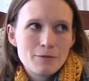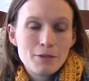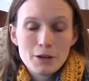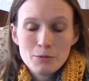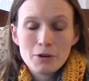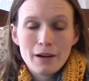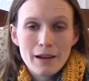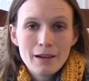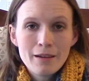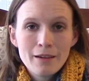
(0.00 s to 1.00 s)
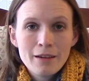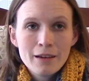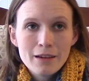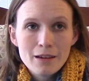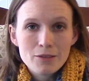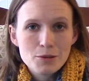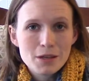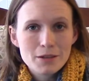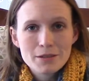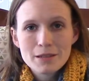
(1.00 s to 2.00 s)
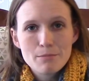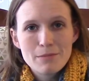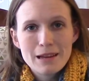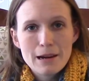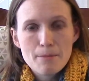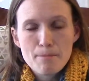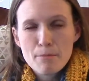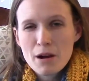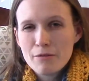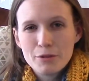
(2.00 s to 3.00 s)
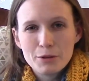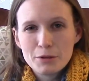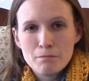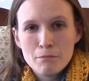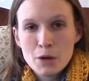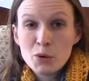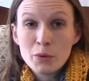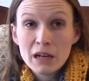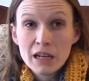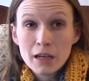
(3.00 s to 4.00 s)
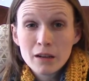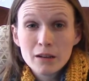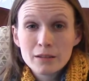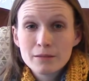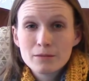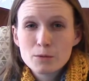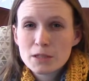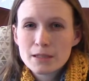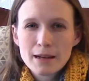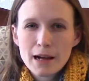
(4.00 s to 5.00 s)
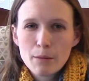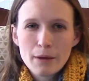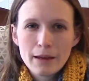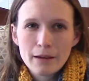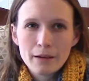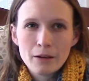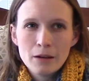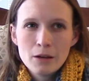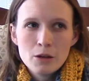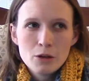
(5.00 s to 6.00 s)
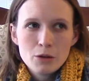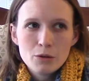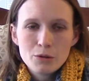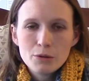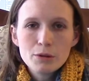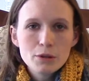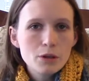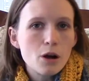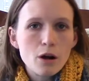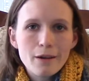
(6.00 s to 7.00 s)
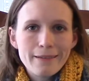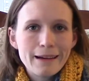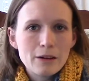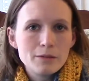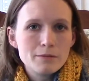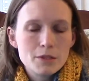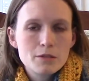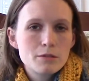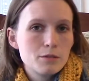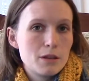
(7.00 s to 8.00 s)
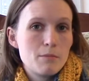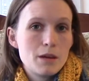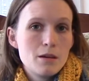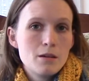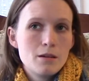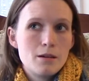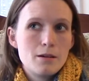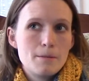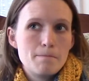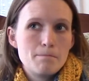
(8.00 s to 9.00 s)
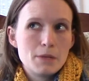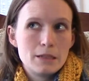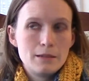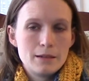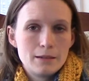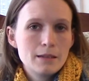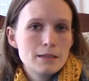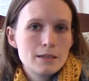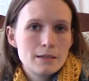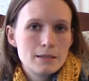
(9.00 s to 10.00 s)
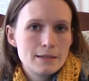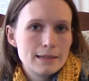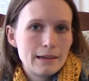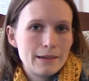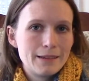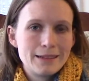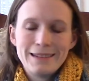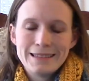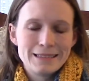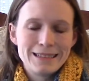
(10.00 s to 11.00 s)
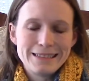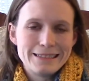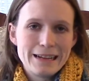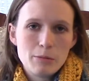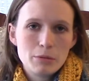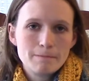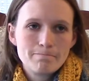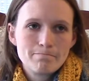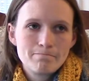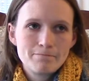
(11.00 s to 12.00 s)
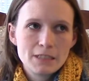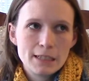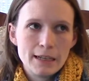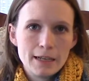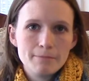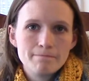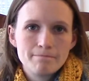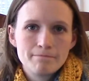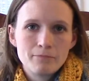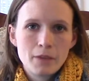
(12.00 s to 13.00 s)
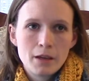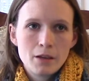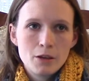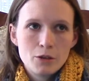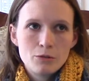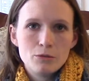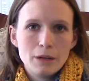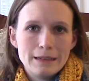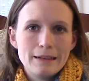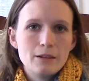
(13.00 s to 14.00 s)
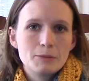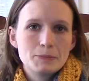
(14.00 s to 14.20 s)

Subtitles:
Fair warning, if you hear some like muffled moaning, sobbing, or all-out screaming, my youngest has decided that he doesn't need to nap today. Right now.